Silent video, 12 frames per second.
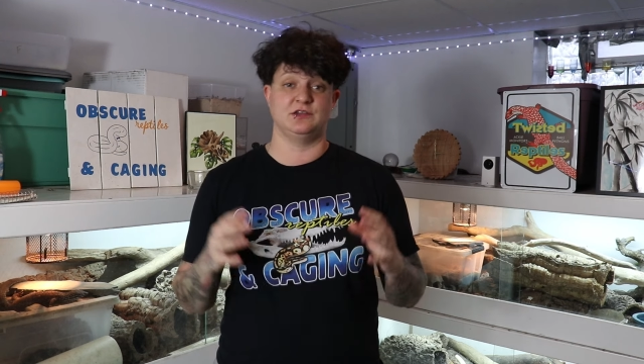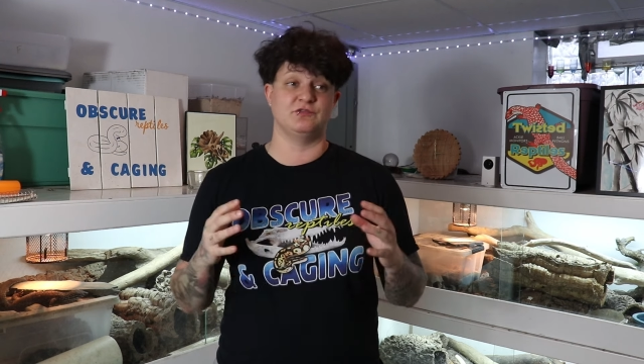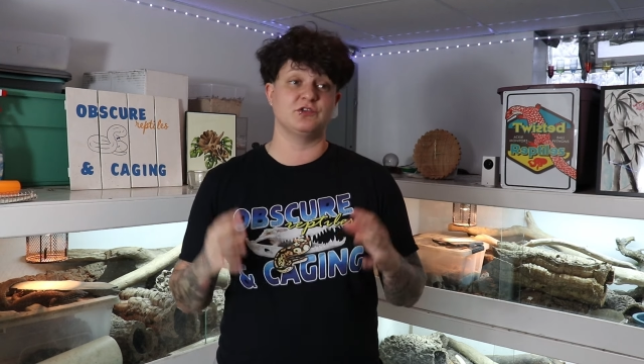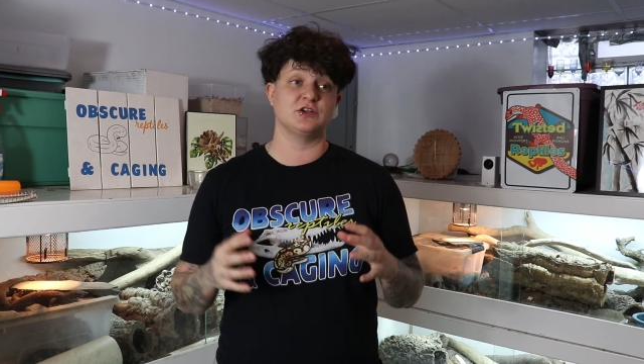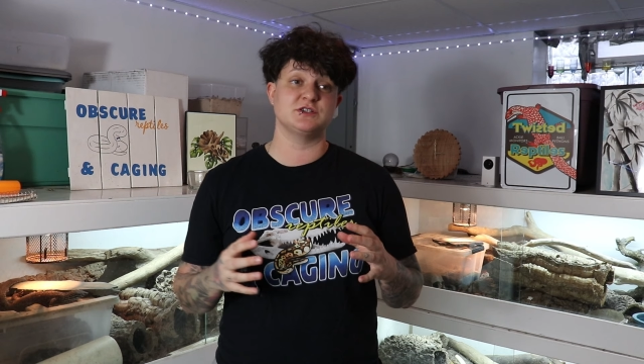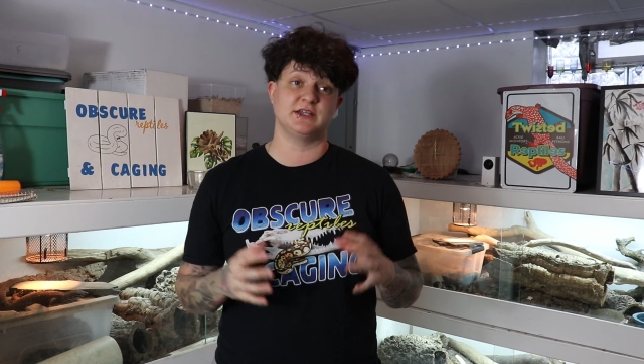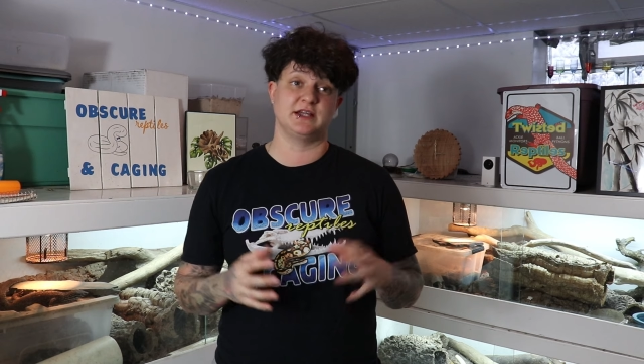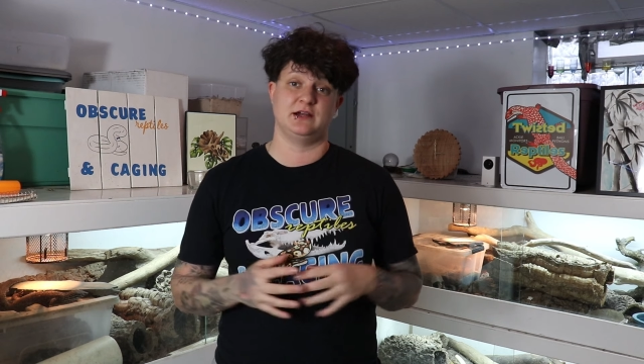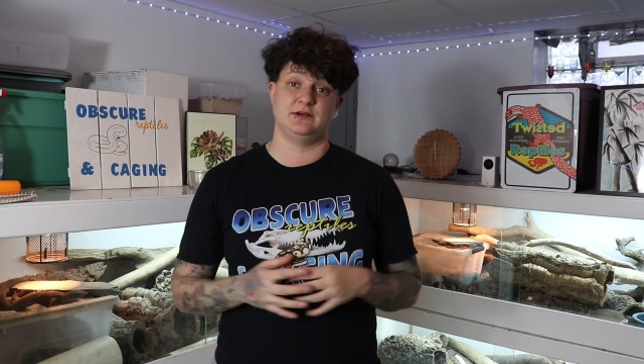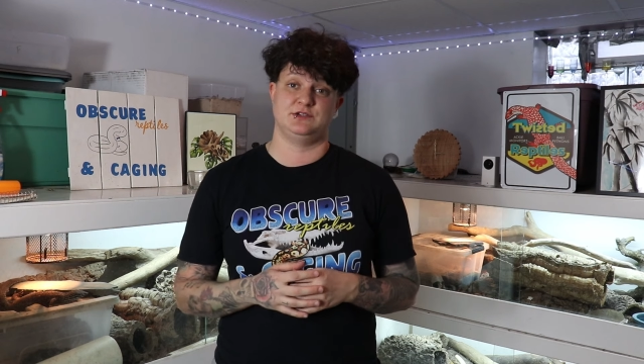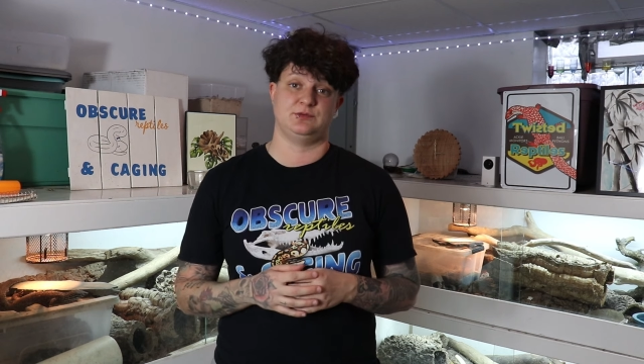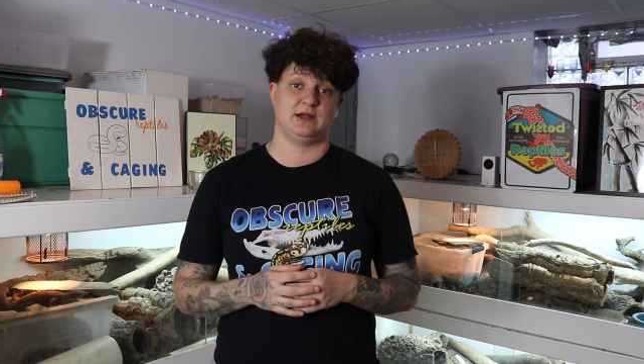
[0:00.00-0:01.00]
the first thing I
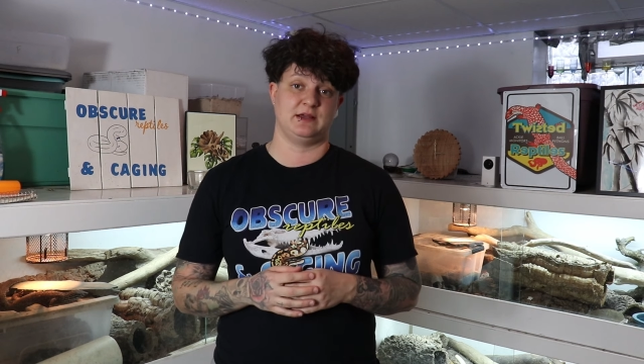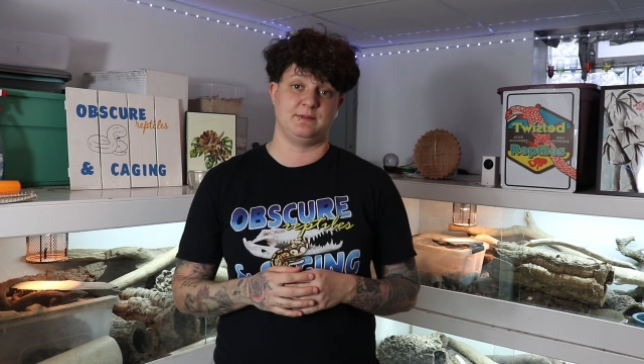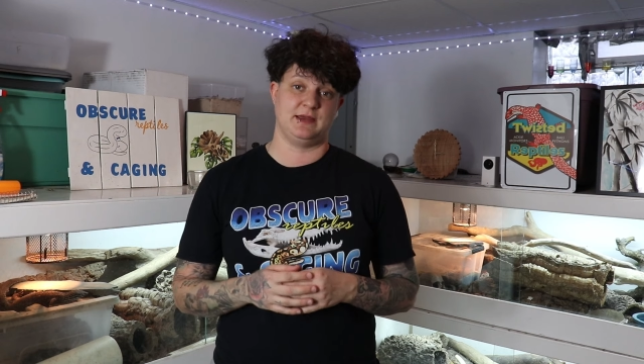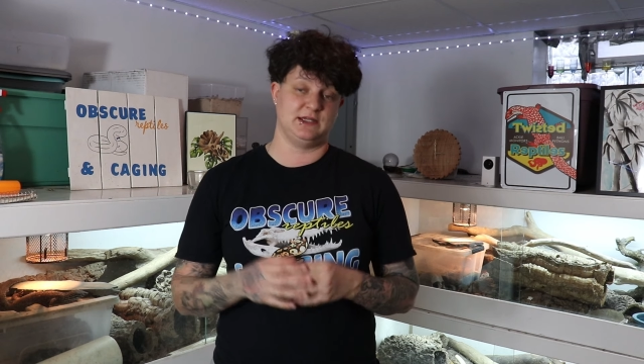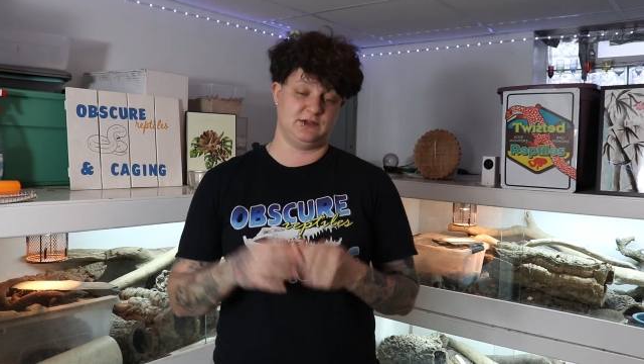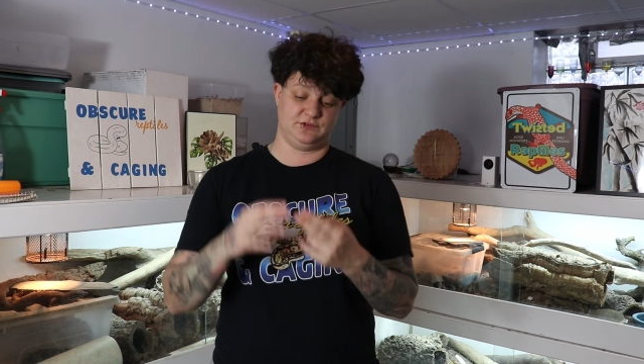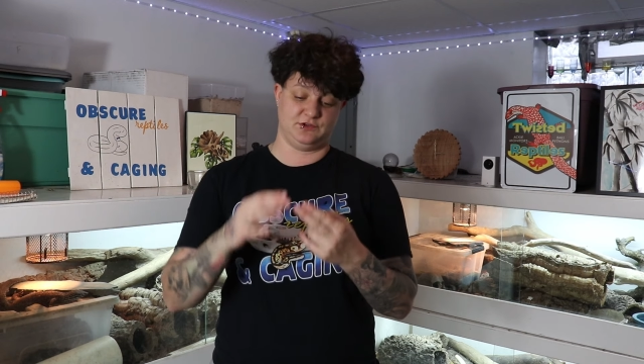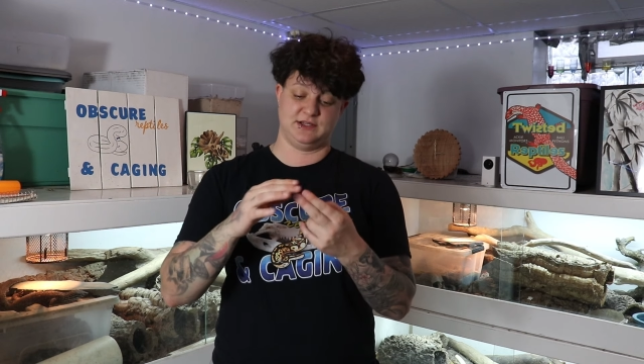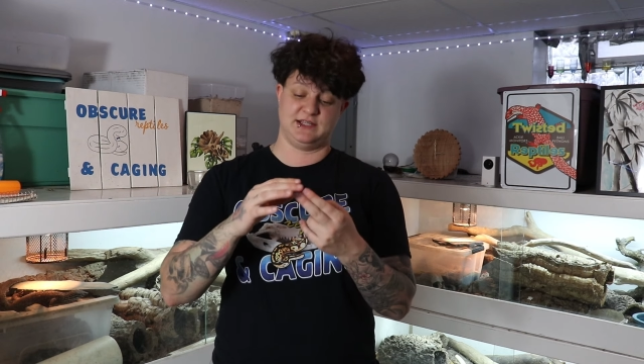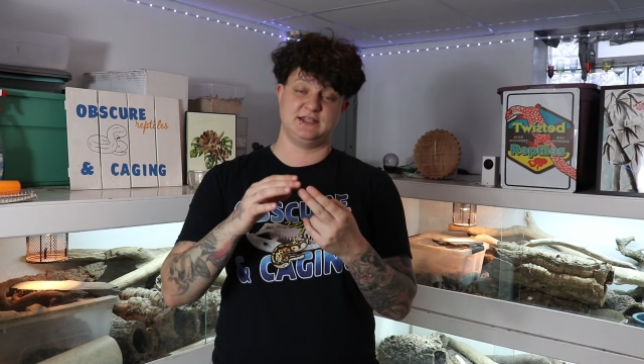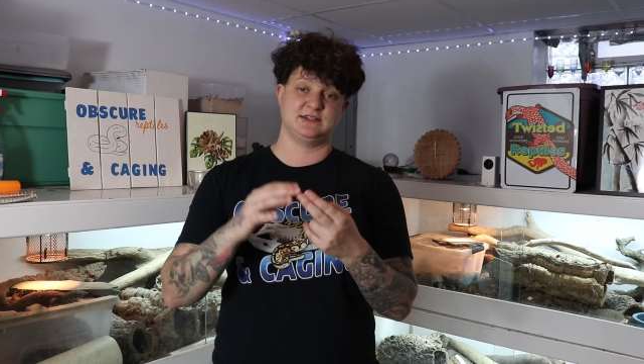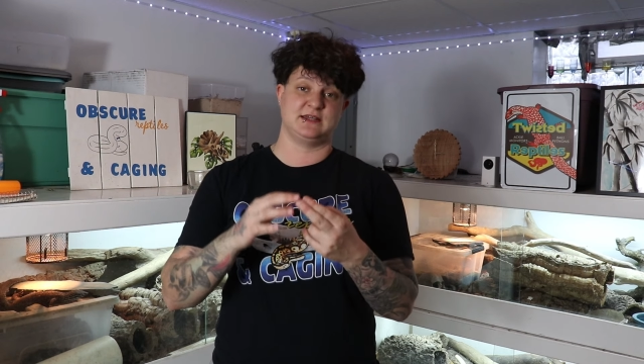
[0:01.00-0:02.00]
always recommend if your
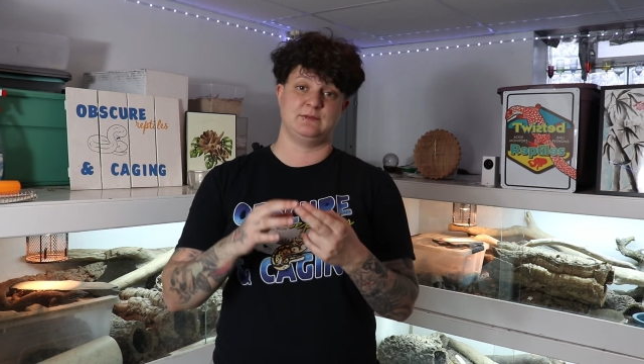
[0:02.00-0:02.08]
heat and